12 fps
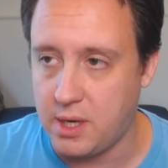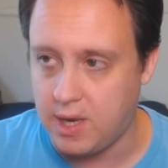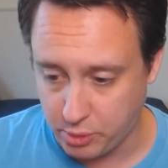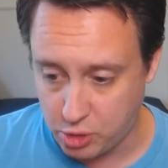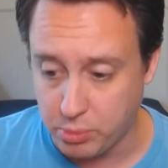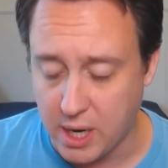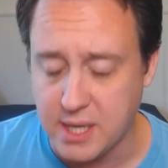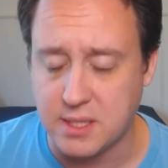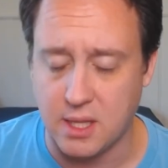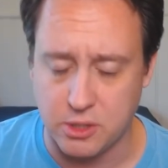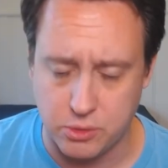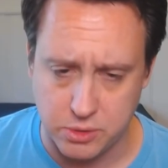separate
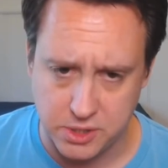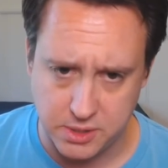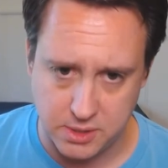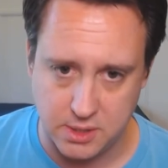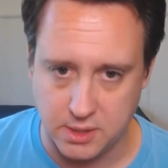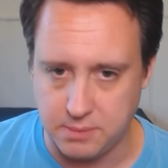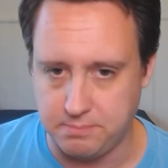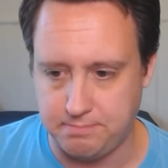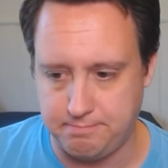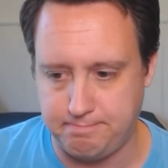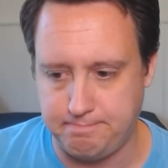Kubernetes clusters to